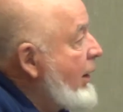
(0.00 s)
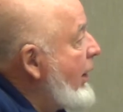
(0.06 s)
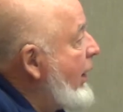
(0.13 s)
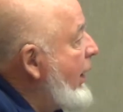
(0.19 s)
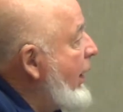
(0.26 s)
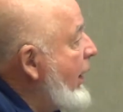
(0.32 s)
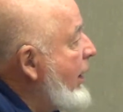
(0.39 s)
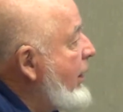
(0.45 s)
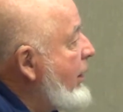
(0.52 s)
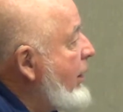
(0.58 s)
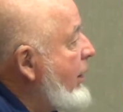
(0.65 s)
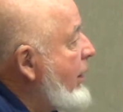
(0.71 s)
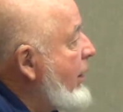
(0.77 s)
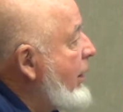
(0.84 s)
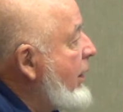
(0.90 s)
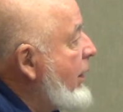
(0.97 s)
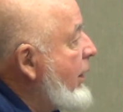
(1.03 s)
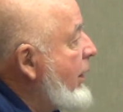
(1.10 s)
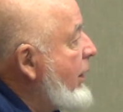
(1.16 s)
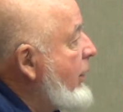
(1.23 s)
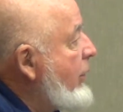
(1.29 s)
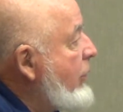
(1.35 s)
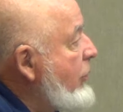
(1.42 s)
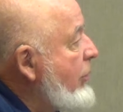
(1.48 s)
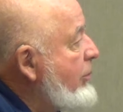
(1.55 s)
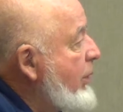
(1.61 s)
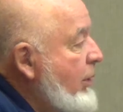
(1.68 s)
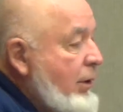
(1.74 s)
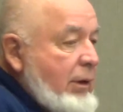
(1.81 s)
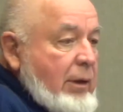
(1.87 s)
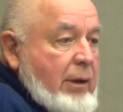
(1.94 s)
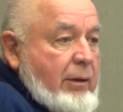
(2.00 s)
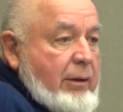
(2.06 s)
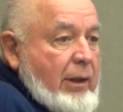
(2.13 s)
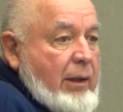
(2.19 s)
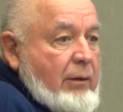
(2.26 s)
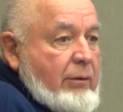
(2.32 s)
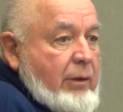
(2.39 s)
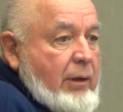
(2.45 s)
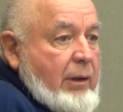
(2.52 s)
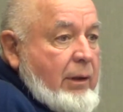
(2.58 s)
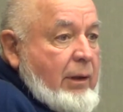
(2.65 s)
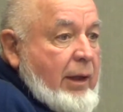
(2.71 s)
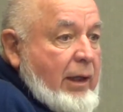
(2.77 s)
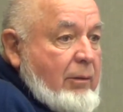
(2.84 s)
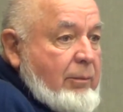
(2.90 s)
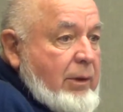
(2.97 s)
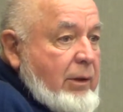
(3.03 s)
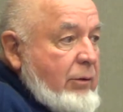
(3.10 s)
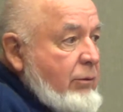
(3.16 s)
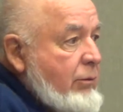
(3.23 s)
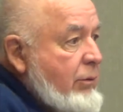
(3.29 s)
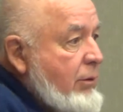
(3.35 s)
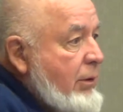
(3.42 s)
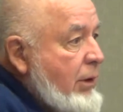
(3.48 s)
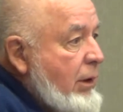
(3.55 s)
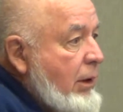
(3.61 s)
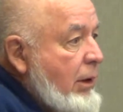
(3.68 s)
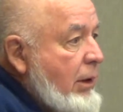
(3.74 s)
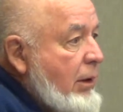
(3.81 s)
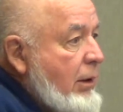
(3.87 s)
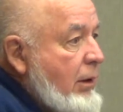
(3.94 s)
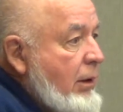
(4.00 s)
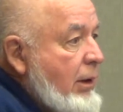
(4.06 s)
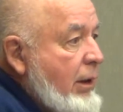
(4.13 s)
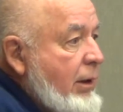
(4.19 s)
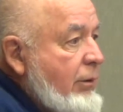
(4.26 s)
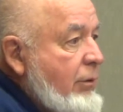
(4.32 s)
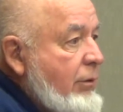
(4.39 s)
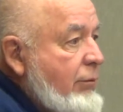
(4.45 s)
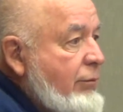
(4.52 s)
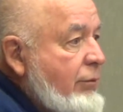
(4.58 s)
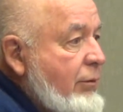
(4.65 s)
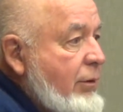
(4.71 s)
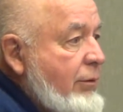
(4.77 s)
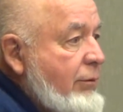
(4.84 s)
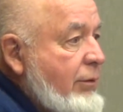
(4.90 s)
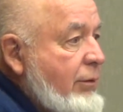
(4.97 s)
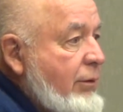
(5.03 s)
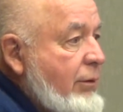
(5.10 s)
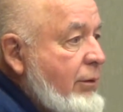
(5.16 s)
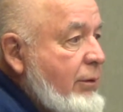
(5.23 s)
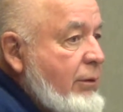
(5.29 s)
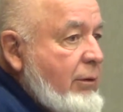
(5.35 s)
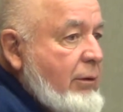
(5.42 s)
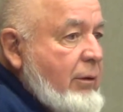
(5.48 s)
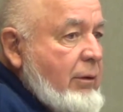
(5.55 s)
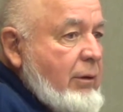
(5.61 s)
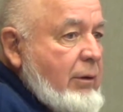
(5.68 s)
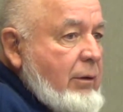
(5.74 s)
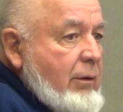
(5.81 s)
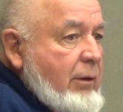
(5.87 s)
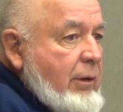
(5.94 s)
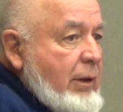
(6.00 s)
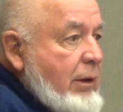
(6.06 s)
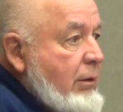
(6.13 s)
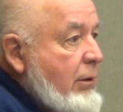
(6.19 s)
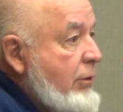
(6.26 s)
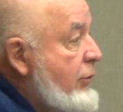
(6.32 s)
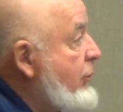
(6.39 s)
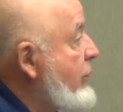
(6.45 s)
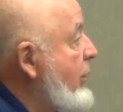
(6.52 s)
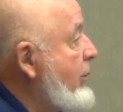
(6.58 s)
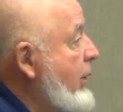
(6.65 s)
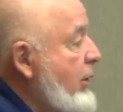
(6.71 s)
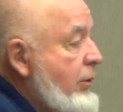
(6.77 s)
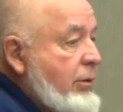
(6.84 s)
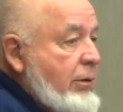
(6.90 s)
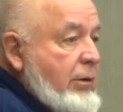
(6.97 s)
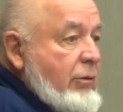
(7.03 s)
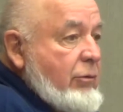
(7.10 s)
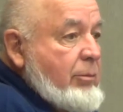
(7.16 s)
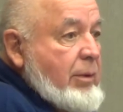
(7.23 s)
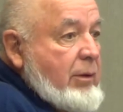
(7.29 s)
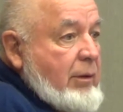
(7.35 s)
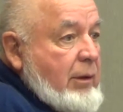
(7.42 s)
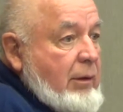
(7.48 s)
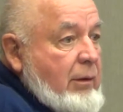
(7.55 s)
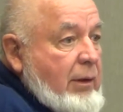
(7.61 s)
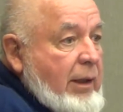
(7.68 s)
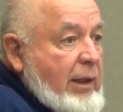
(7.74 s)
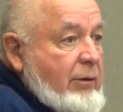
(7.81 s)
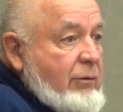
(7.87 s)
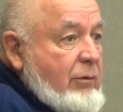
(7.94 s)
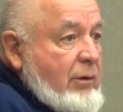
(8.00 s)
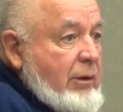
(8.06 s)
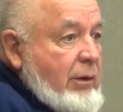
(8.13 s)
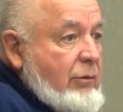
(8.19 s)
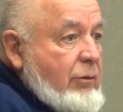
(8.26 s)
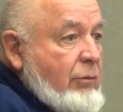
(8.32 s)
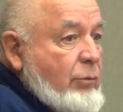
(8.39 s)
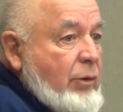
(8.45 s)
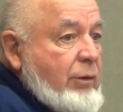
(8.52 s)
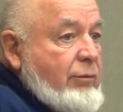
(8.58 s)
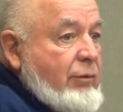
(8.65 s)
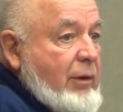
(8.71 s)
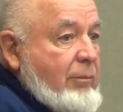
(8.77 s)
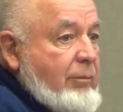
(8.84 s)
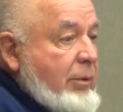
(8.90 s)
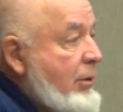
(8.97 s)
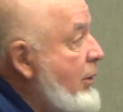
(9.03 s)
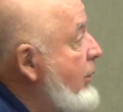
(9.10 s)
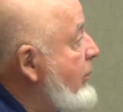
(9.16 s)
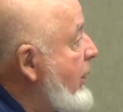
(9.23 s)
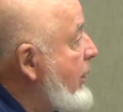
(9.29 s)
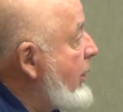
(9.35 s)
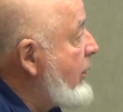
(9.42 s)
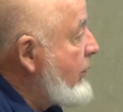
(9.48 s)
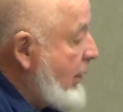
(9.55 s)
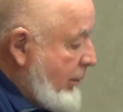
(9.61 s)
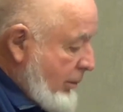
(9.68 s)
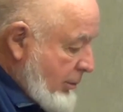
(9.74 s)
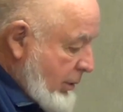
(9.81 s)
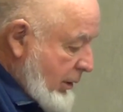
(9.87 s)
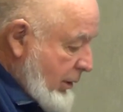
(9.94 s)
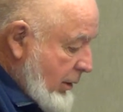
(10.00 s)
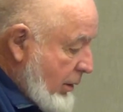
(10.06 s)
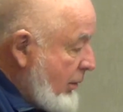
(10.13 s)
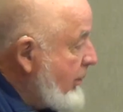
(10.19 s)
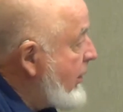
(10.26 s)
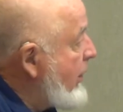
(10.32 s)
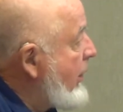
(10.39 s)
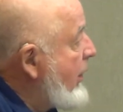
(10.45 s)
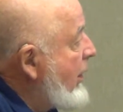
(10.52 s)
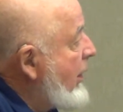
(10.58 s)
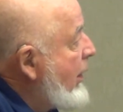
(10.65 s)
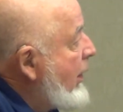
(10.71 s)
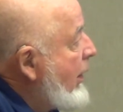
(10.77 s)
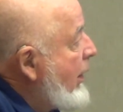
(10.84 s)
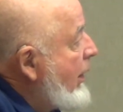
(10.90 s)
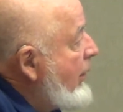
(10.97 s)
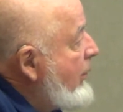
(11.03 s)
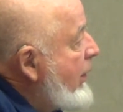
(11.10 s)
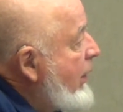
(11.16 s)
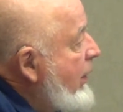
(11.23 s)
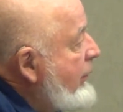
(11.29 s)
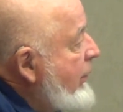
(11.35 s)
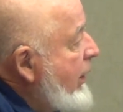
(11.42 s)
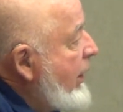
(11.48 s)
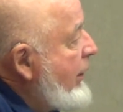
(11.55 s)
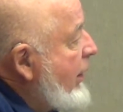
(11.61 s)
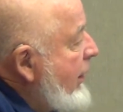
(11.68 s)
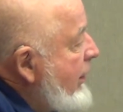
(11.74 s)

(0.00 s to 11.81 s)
And there's a building in downtown, in Edmonds, at the foot of 3rd that looks similar to this building. Actually, it's a wood frame building, but it doesn't have the brick on it. But anyway, I thought,